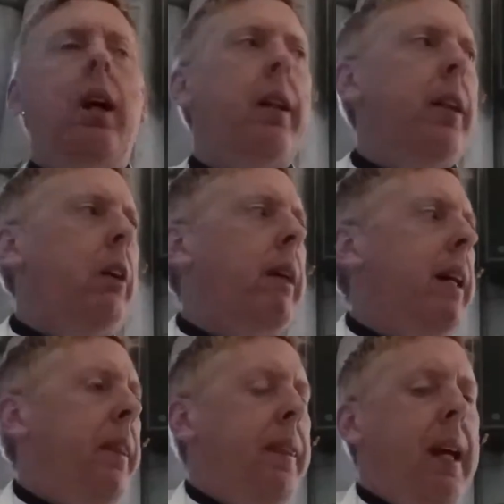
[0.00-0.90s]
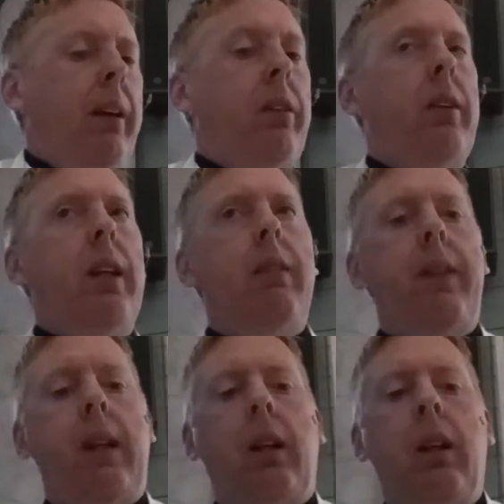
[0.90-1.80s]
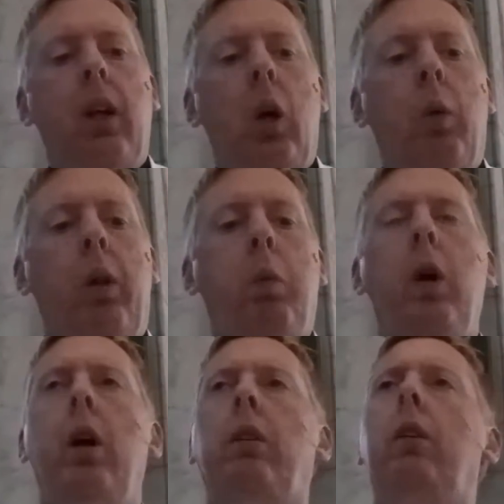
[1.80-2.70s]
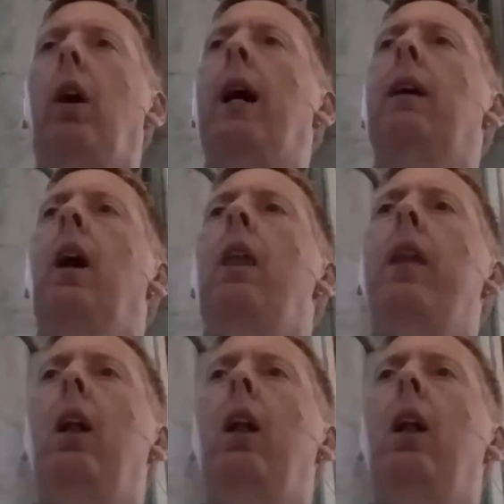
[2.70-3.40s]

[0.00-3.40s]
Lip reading: in the great Thanksgiving with words like,